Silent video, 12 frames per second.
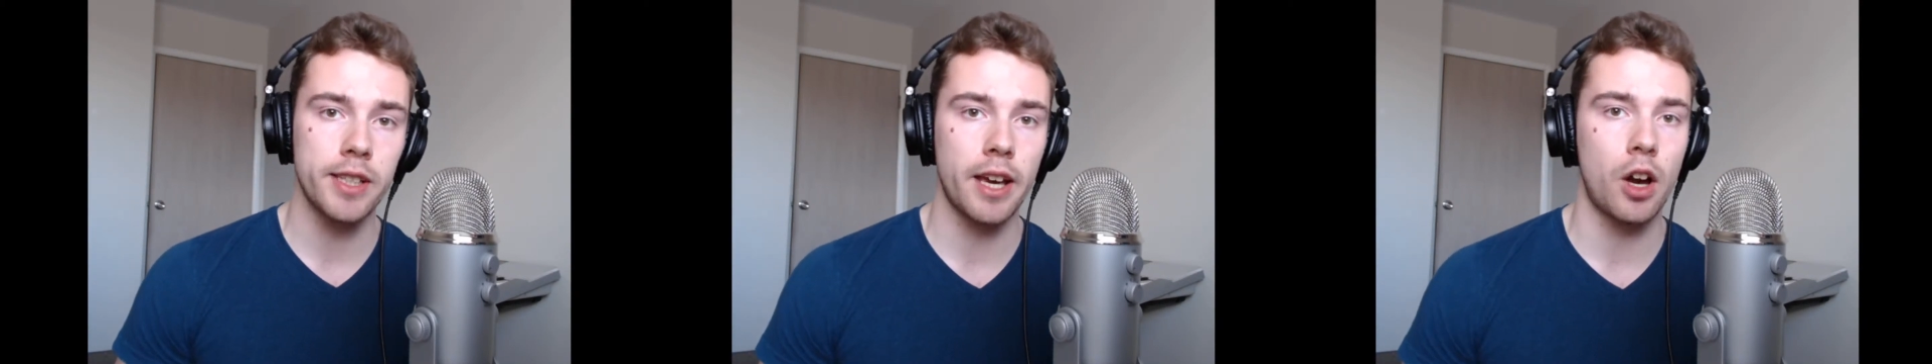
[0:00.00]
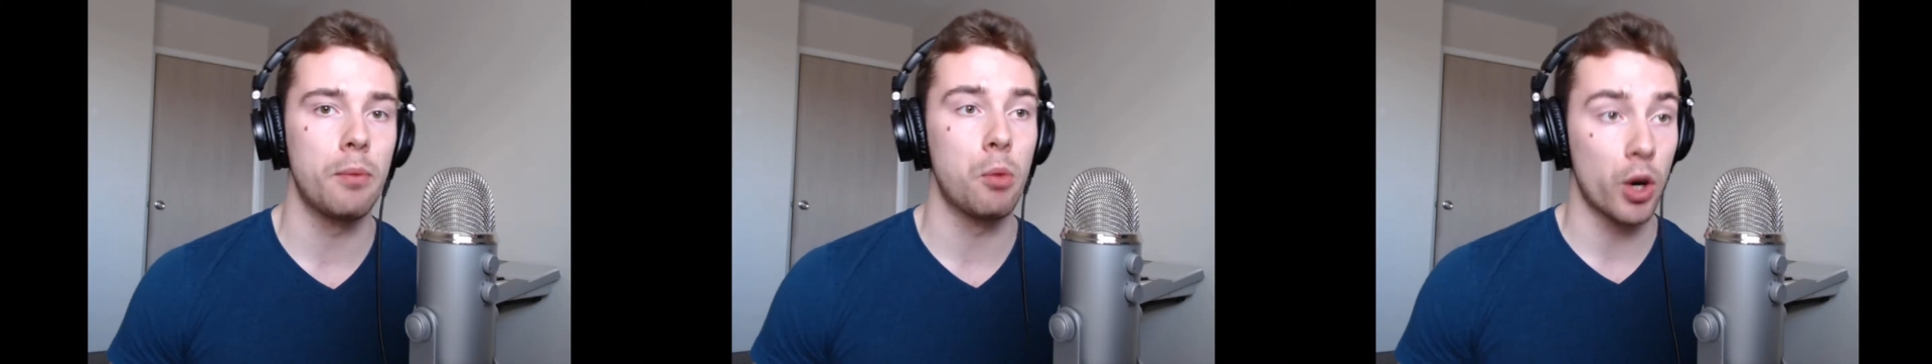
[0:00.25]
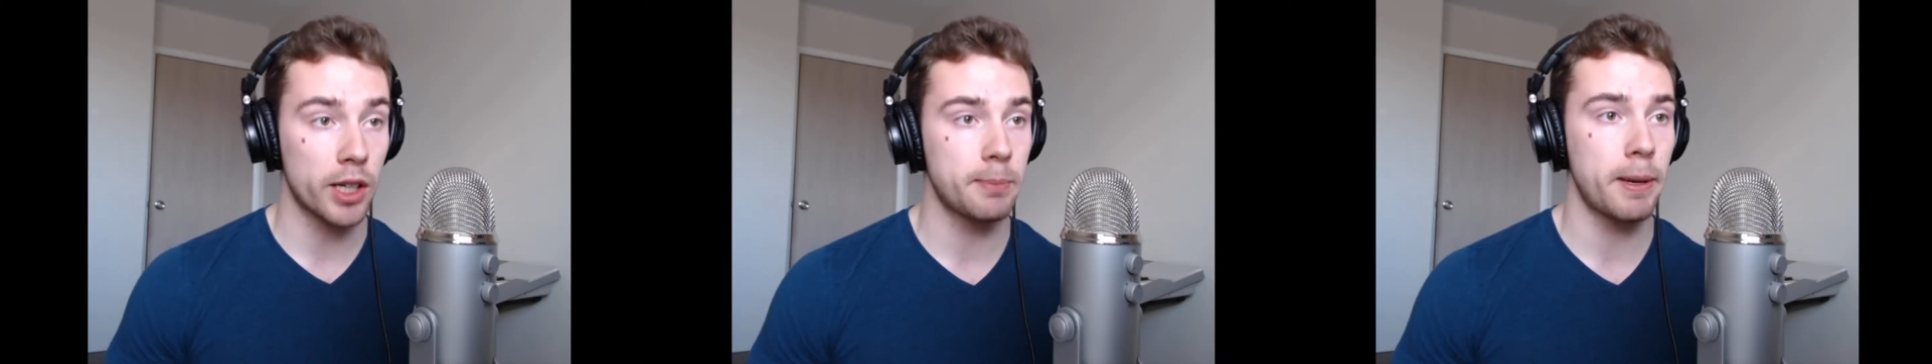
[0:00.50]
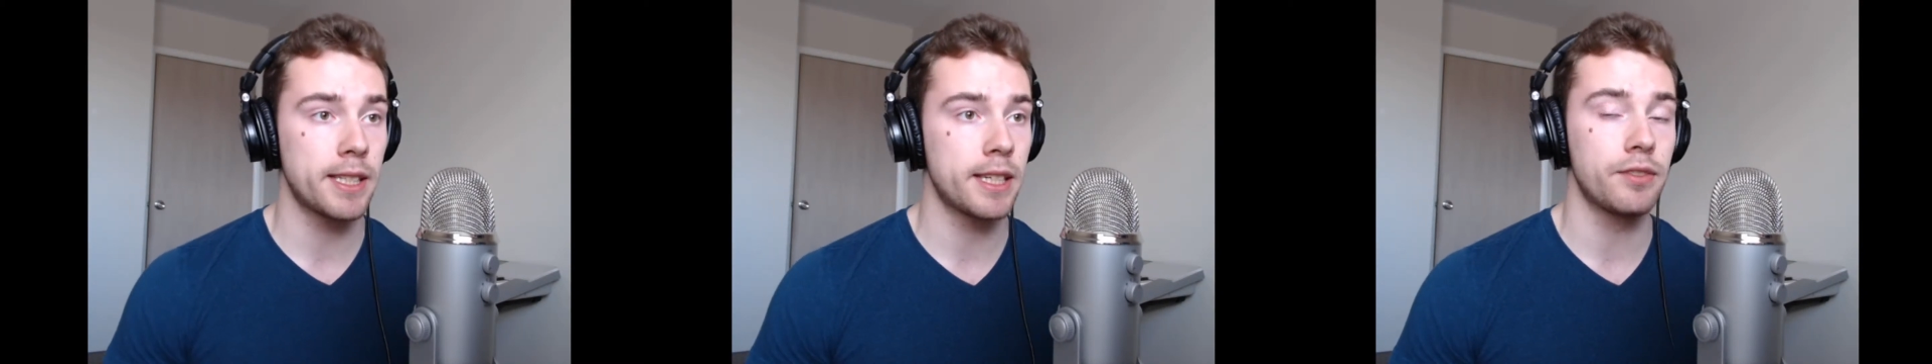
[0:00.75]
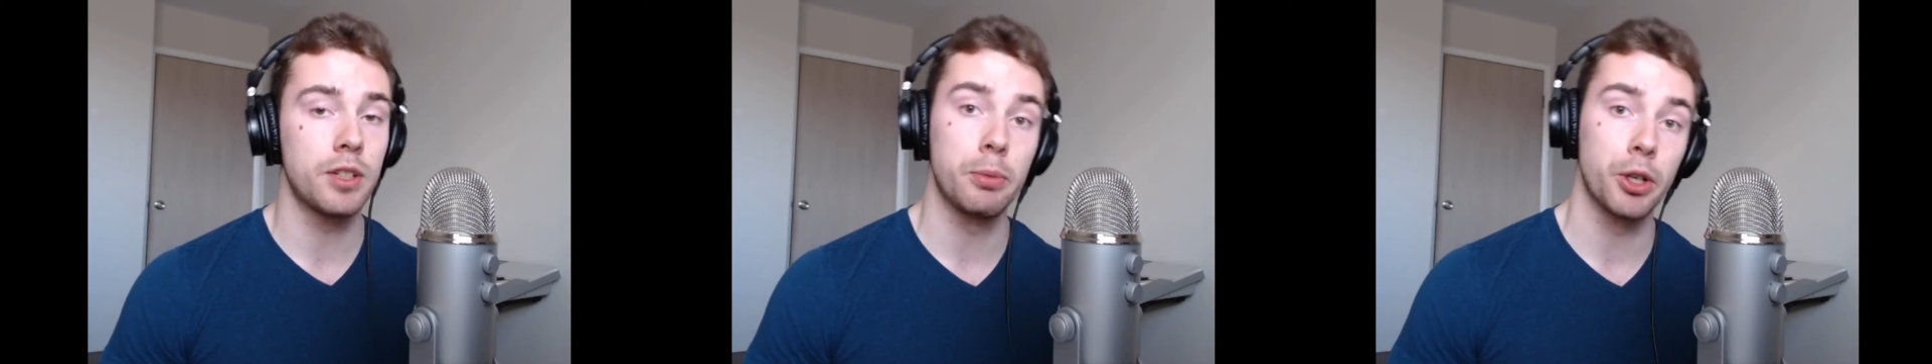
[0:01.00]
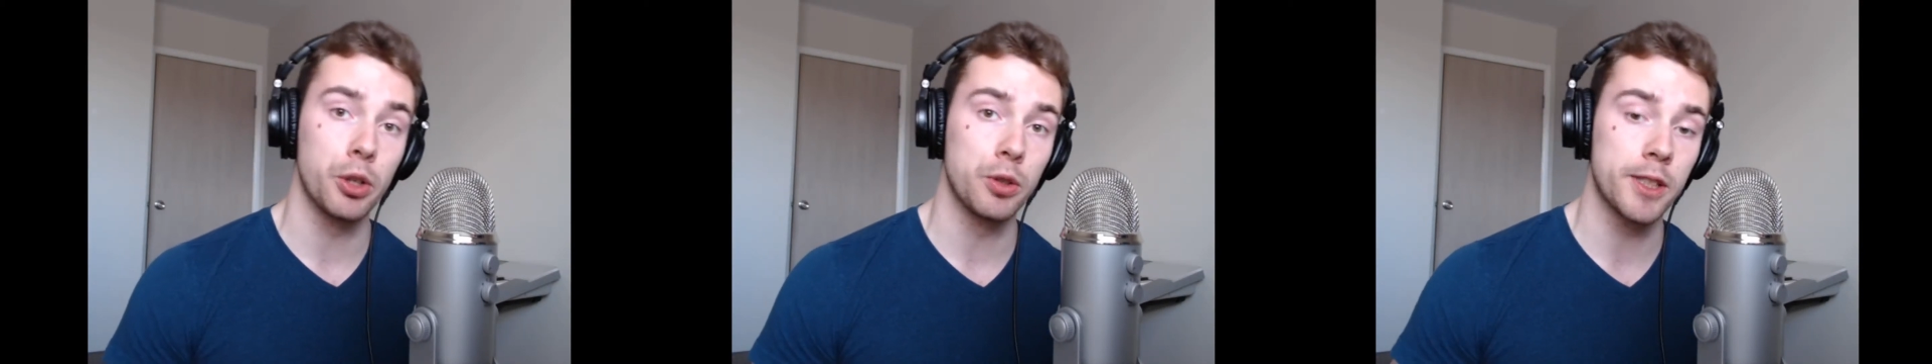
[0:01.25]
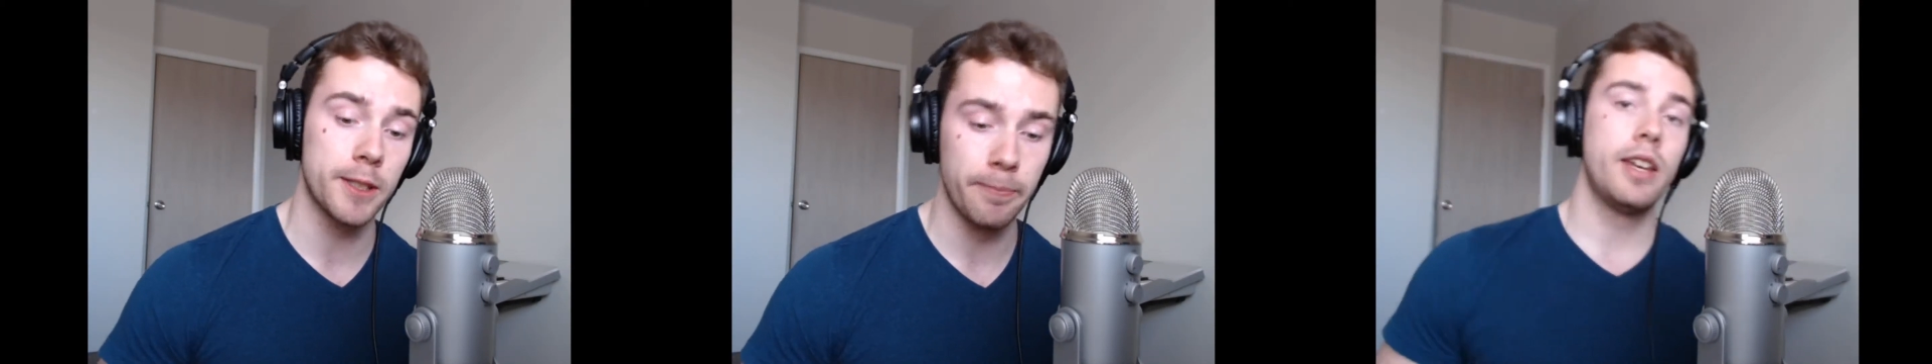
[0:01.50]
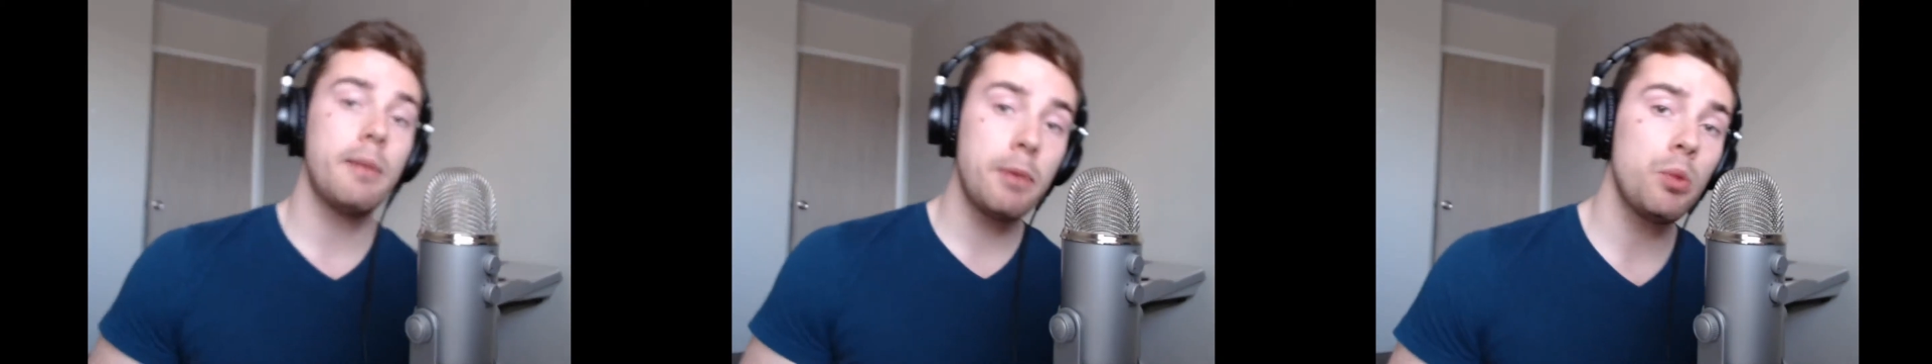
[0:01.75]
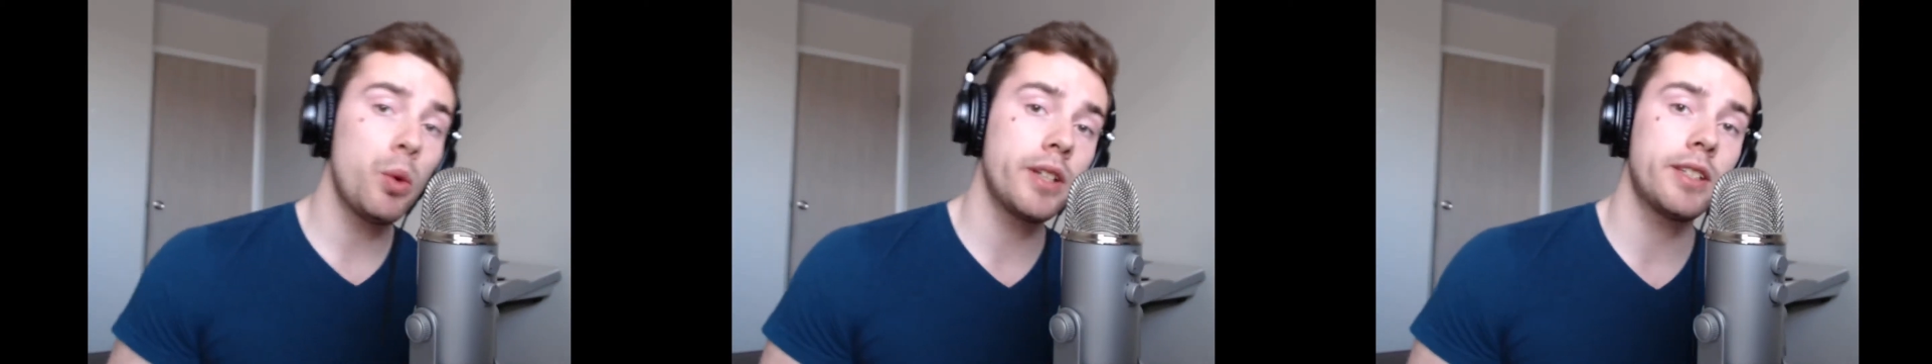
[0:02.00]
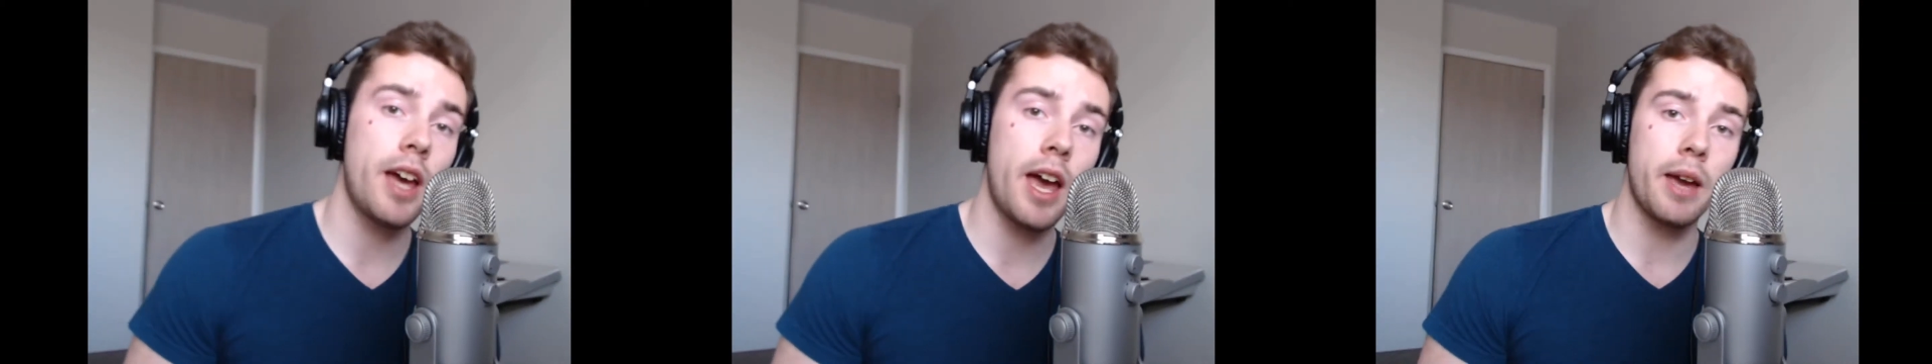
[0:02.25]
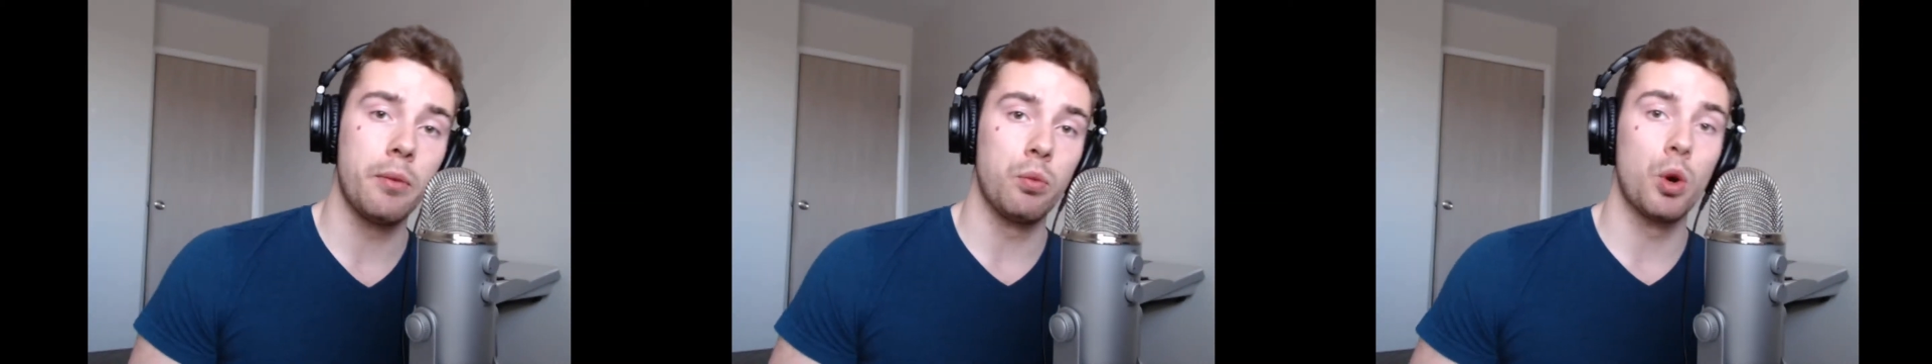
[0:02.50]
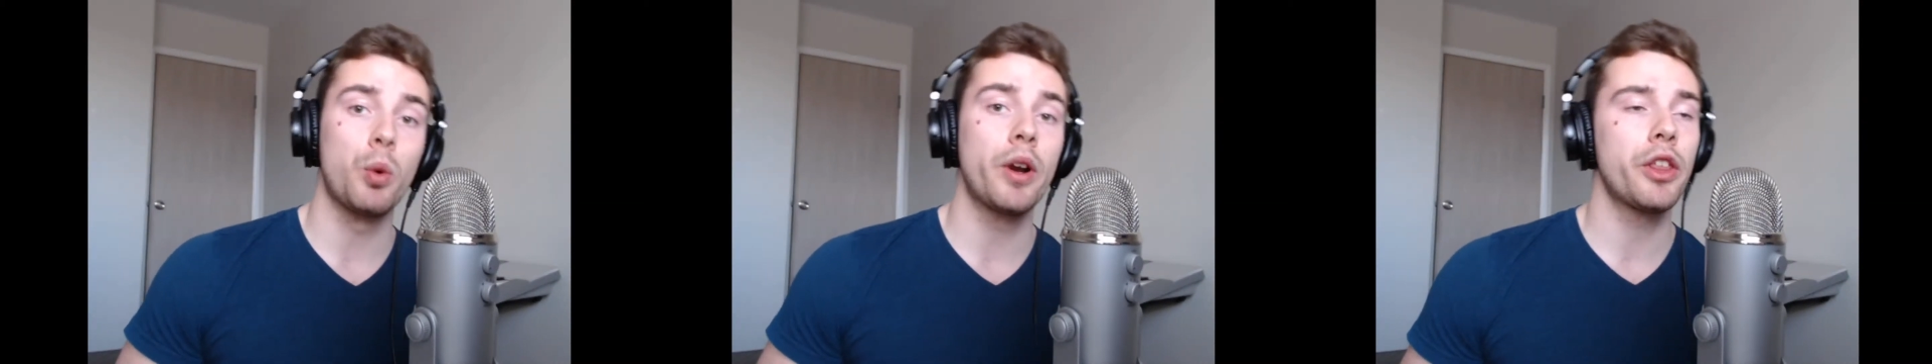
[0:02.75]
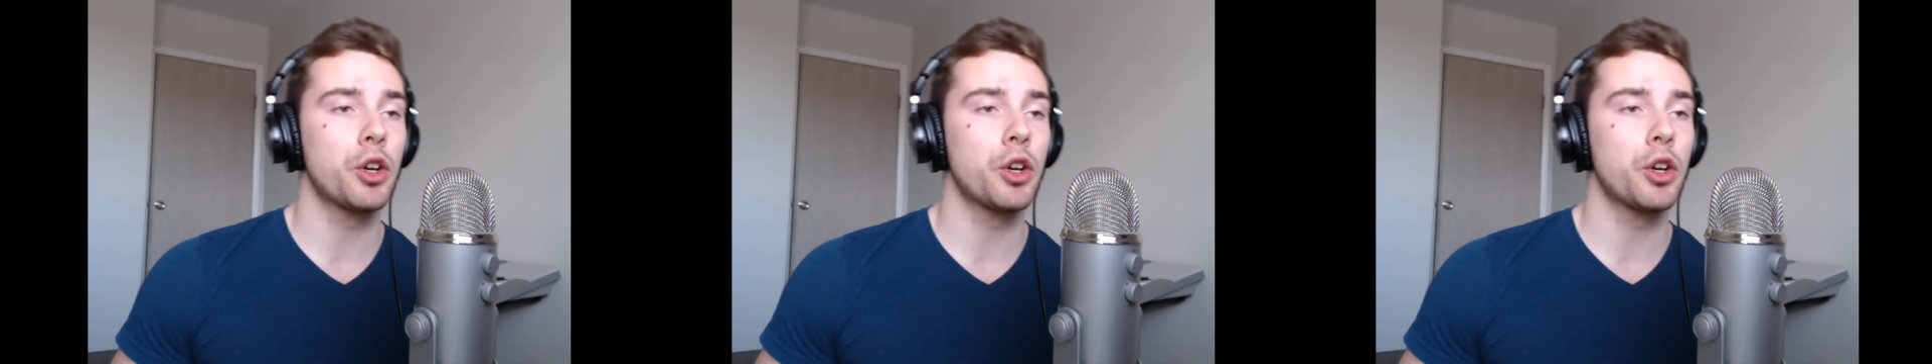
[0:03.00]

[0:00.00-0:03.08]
and got more expensive to produce. Name me one time where one of the